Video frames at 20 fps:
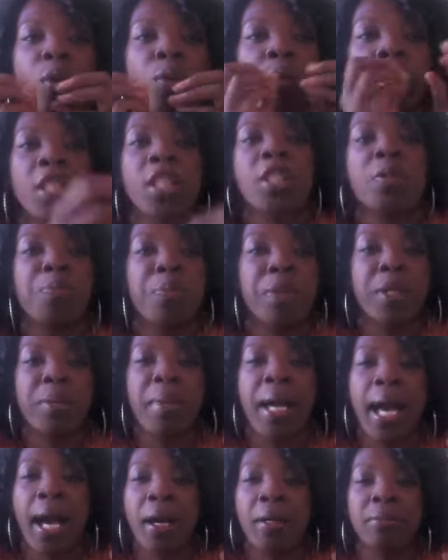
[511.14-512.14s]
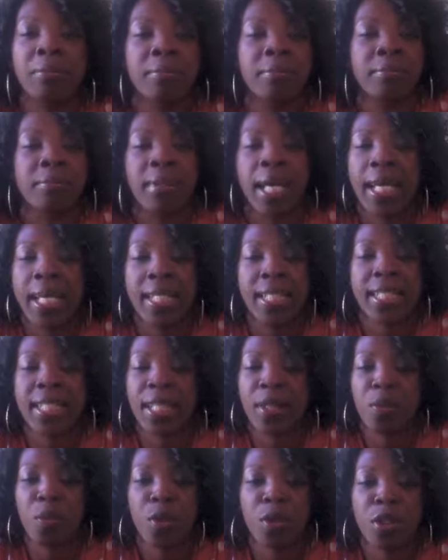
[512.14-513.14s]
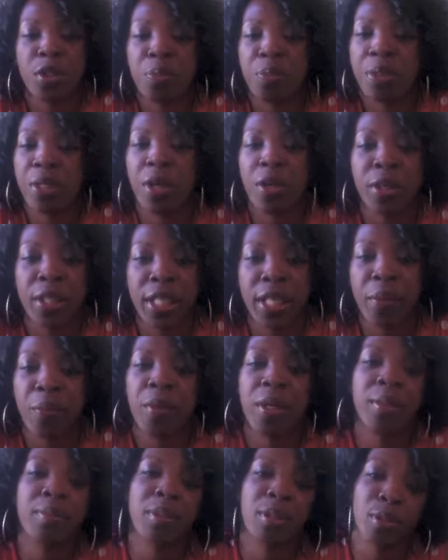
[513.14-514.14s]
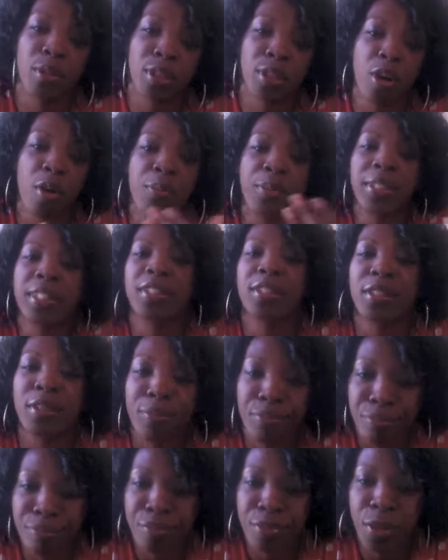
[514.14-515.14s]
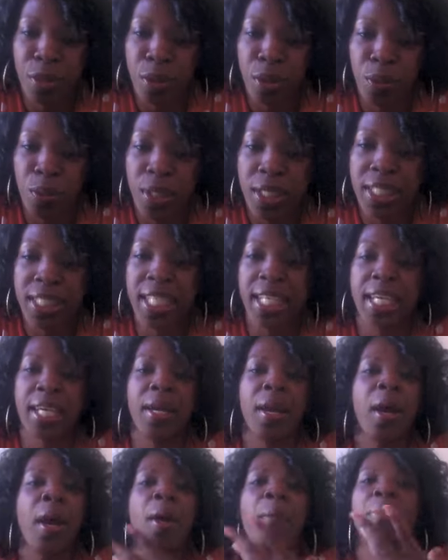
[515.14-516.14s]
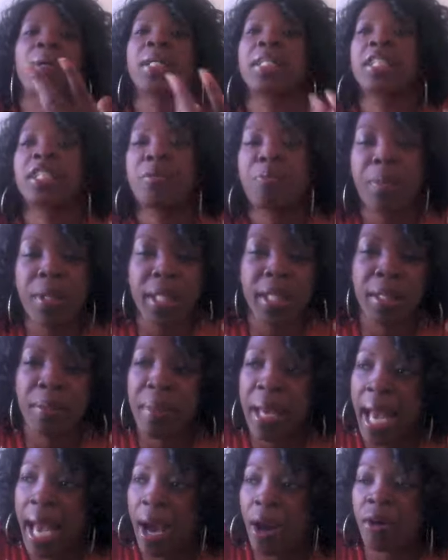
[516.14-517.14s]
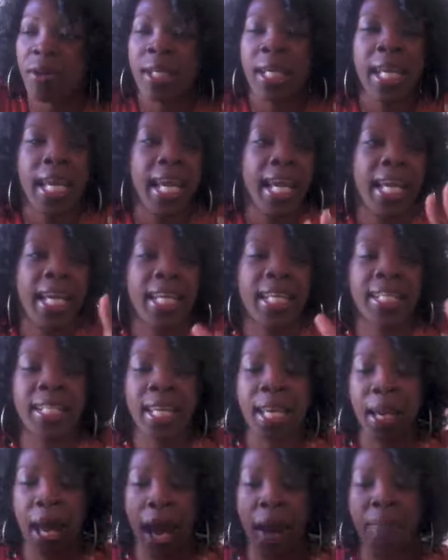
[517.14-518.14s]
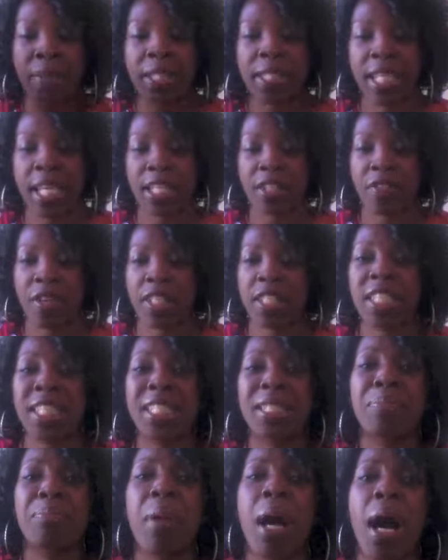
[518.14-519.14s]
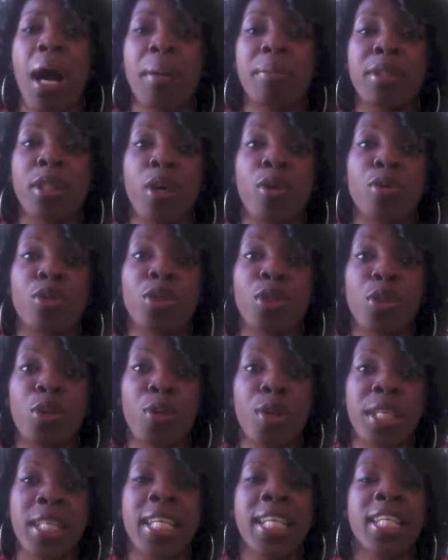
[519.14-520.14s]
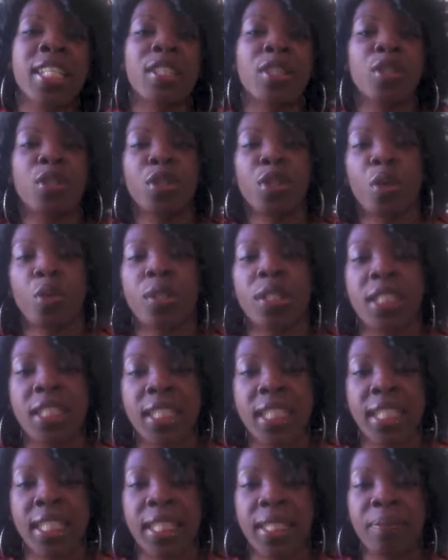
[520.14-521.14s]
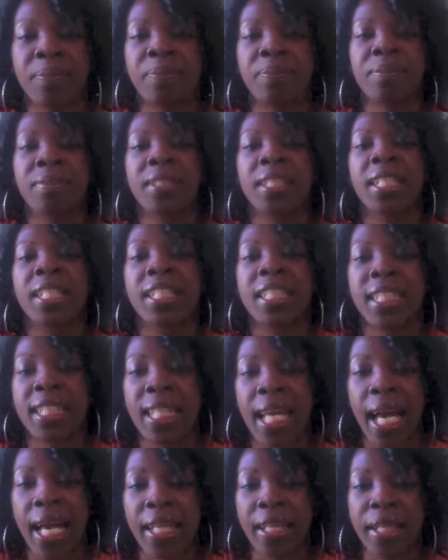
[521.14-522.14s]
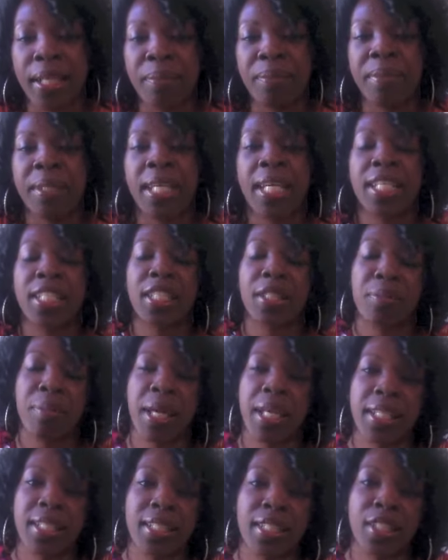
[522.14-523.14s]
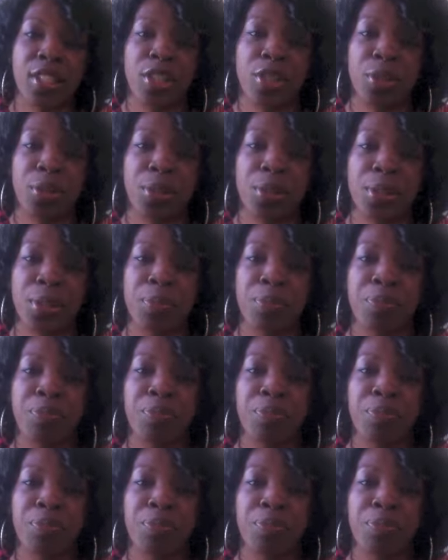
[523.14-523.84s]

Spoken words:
spit them out. I hate to say the word spit on camera. I'm so sorry, but there's no other way to say it. But spit them out and I'll be satisfied. She says, Mom, don't do it. So you know what she did? She got up and she made us a juice.